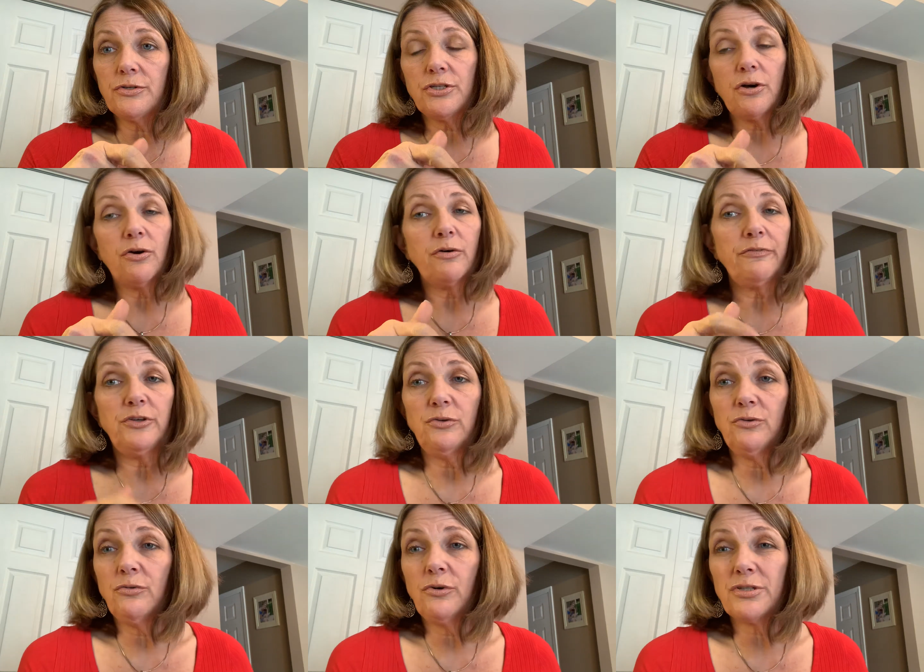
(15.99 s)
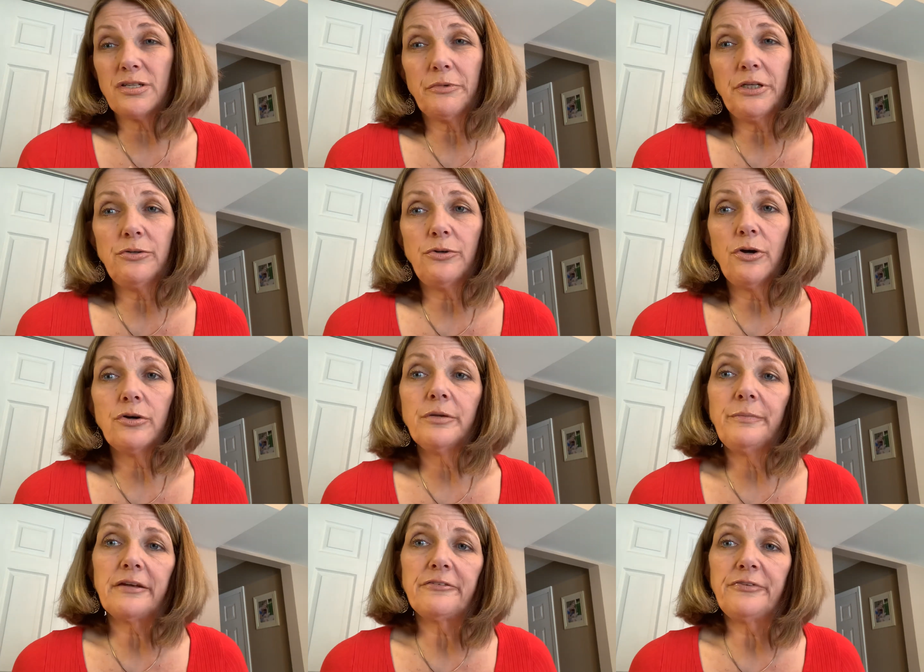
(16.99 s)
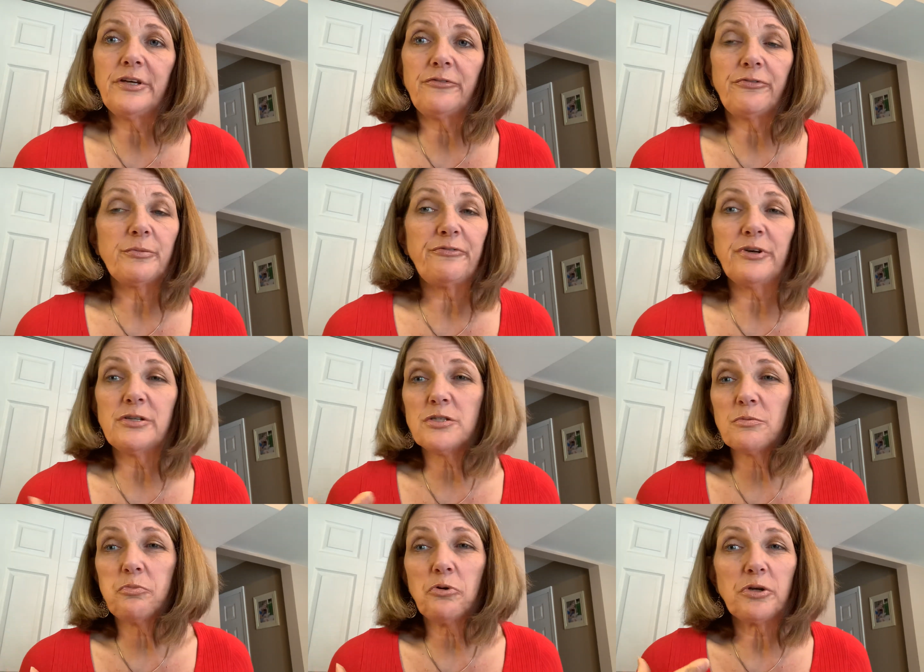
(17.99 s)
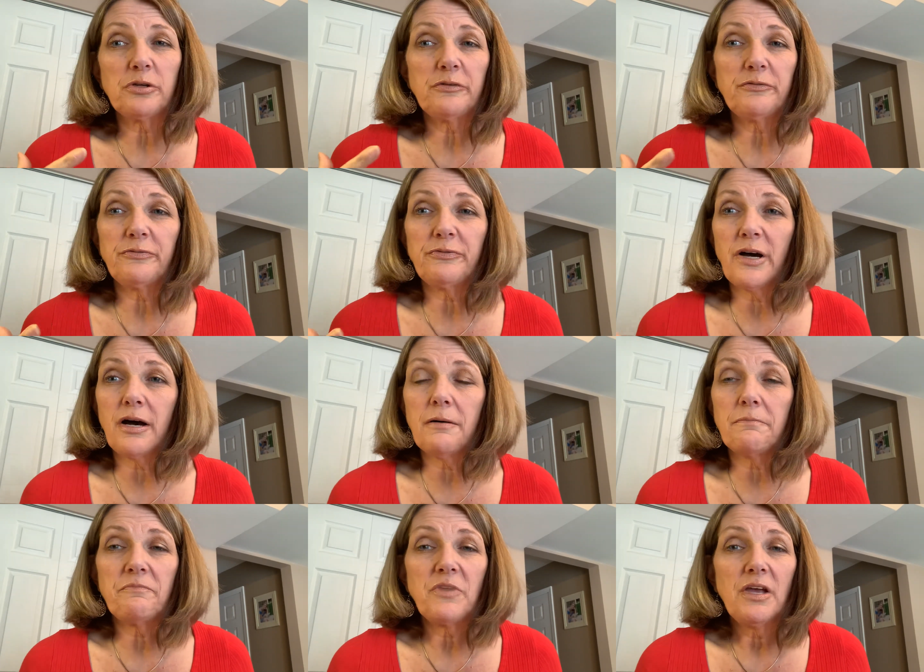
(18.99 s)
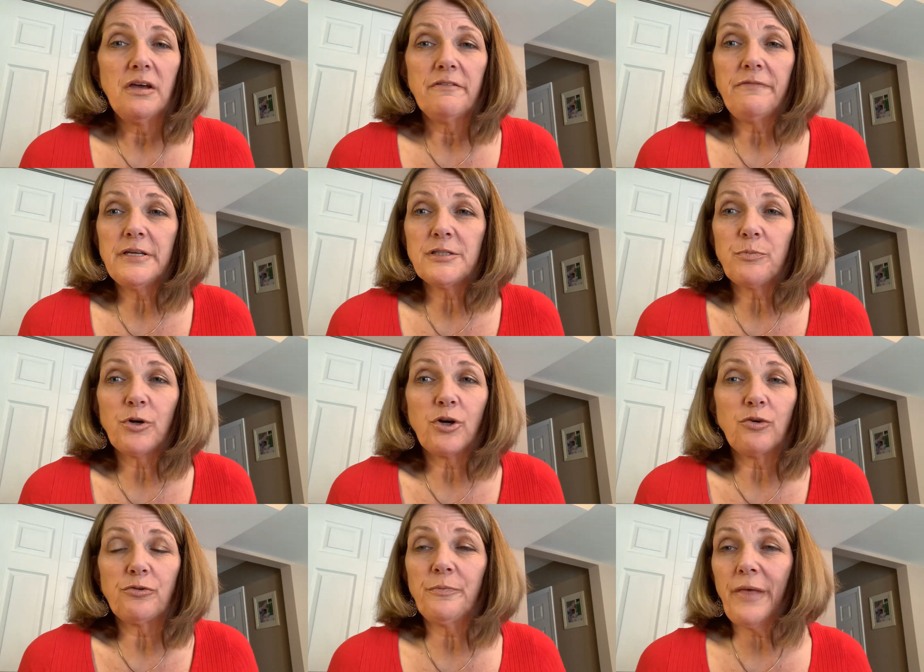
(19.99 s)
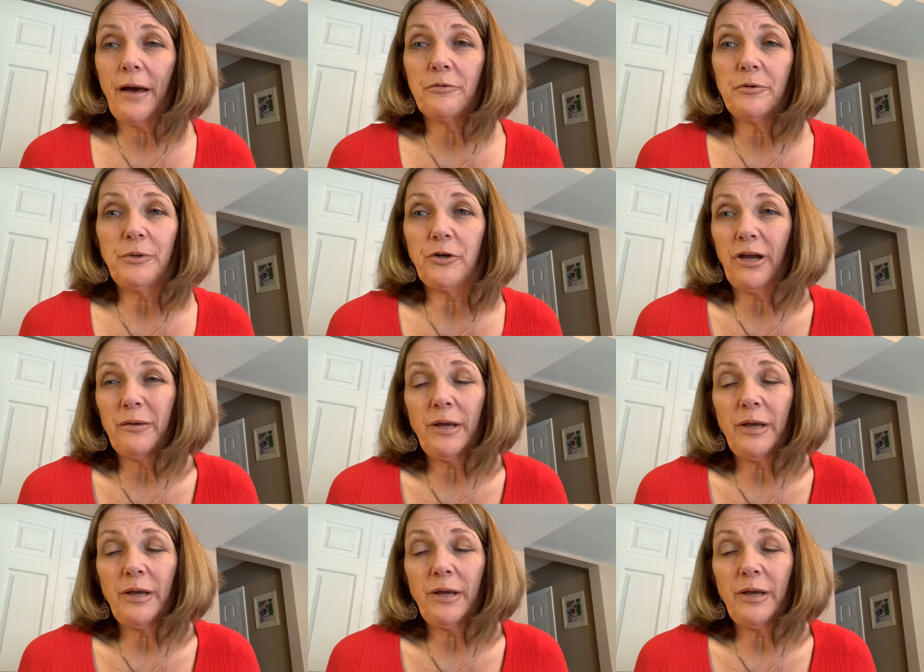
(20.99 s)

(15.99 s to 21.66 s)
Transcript: so if you or somebody you know could benefit from a fun, supportive Facebook group, that would be great.